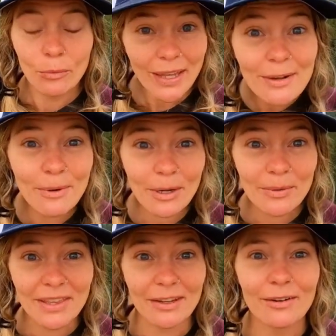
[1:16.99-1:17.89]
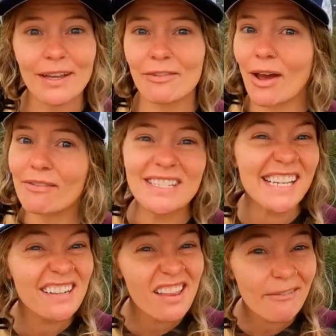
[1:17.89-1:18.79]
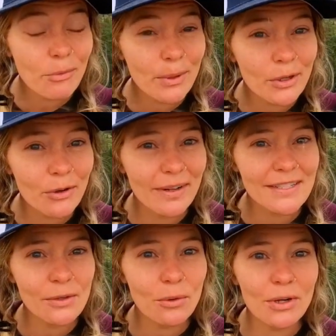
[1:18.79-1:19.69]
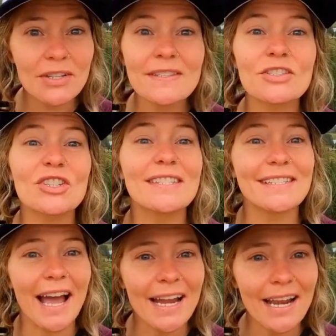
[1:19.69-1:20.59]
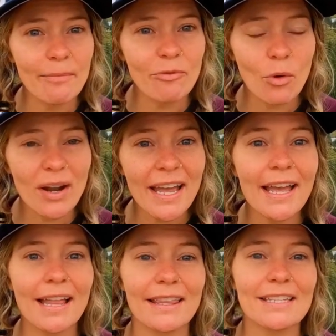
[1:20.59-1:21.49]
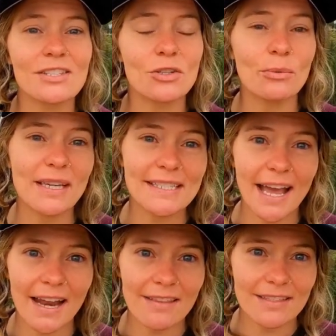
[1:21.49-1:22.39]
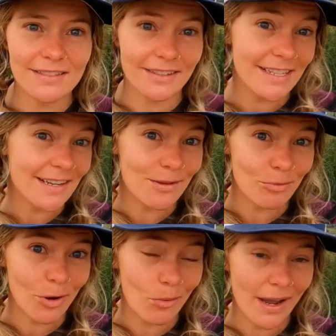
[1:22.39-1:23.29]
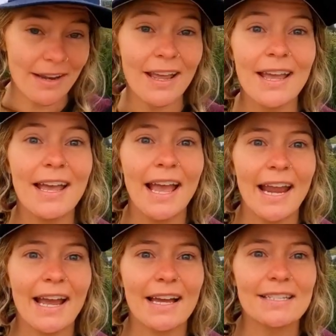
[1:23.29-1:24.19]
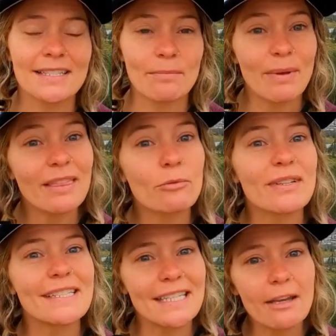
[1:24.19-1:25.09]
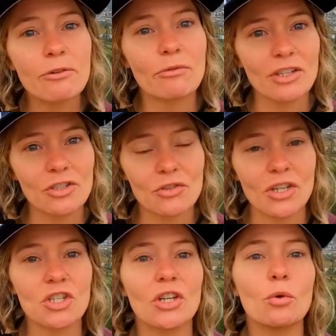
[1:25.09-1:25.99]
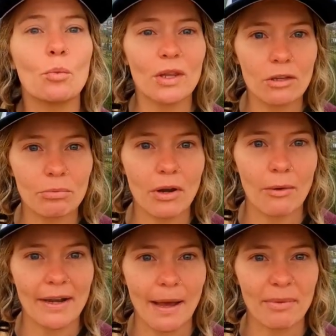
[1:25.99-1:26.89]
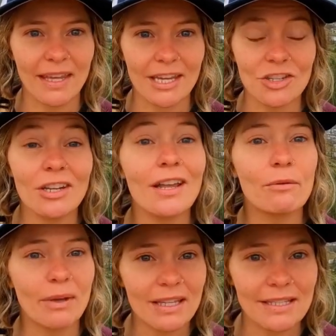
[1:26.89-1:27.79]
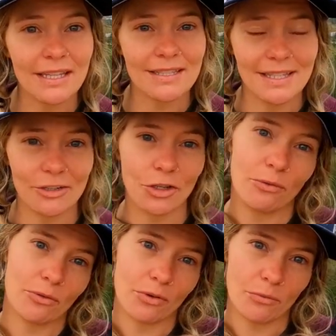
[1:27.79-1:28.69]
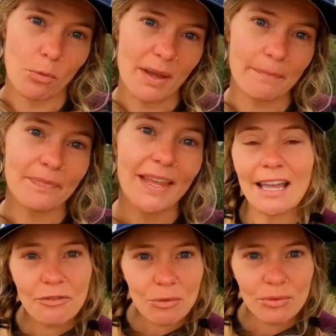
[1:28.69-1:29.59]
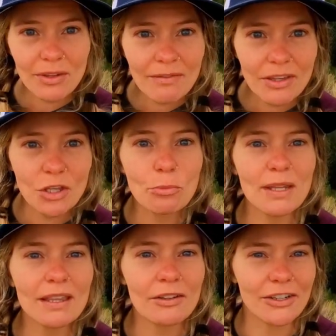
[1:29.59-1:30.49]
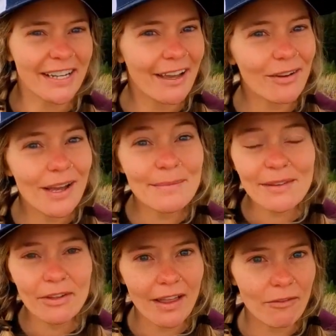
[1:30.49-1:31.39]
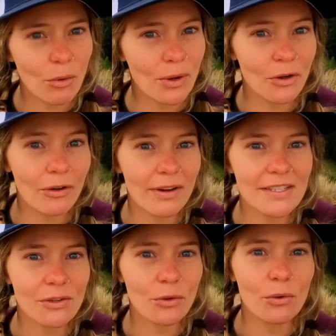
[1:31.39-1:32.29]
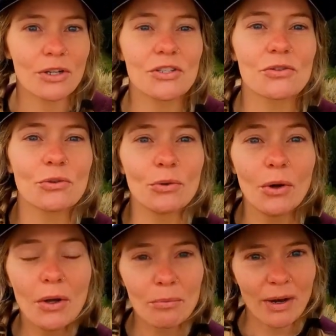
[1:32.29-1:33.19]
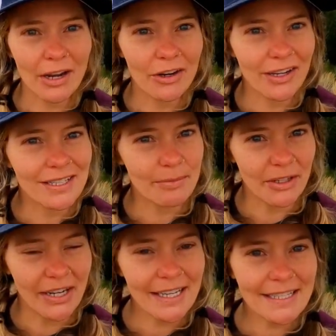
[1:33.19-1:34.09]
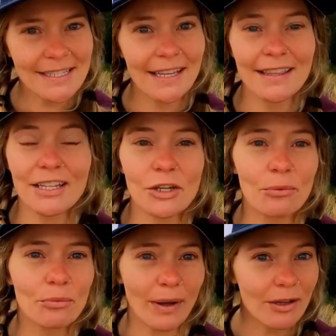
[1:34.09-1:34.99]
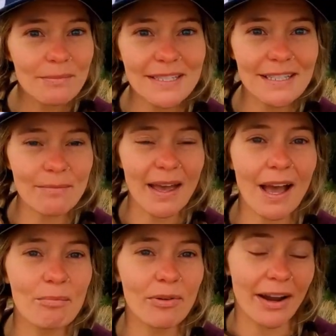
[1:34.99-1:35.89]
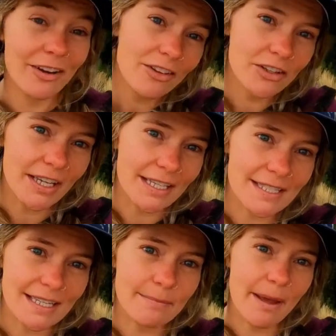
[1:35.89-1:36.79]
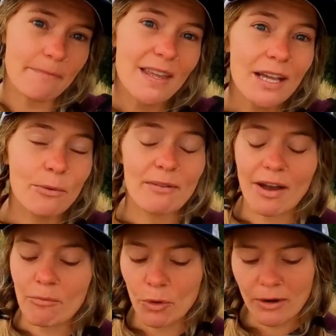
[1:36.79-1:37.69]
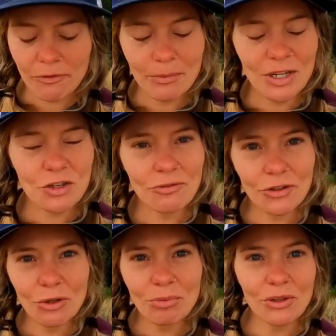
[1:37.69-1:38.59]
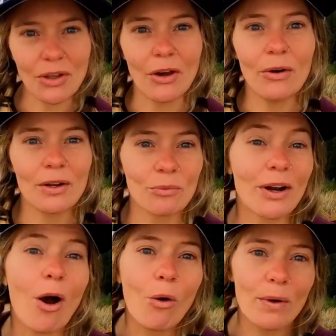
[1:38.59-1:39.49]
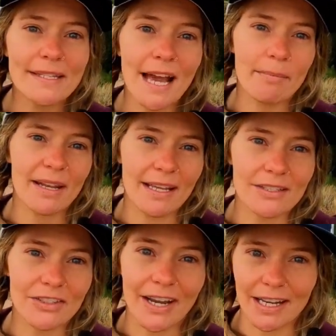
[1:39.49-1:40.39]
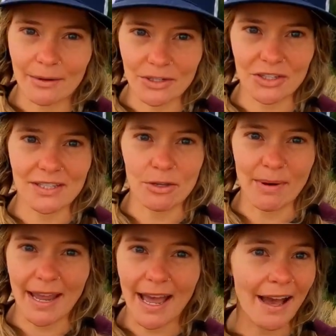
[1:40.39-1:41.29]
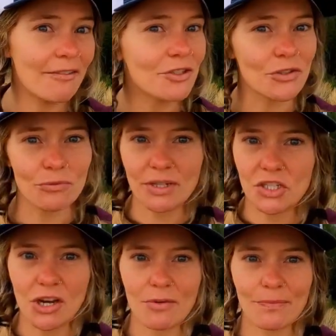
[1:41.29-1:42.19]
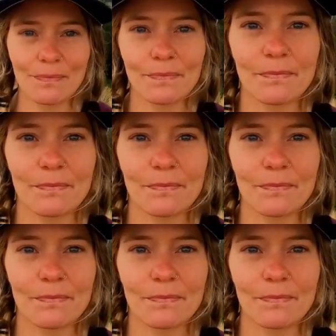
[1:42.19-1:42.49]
We can work with you. If you haven't taken a level 1 or a rescue course, just sign up for it at least 2 weeks ahead of the start date of the Pro 1 and submit the receipt of your registration with your Pro and application, and we can consider you for enrollment. If you believe that you meet the learning outcomes of a level 1 or a rescue course through prior experience, then you're welcome to submit a prior learning assessment. We've got more information for you below, and we're always happy to answer any questions that you might have. Just reach out.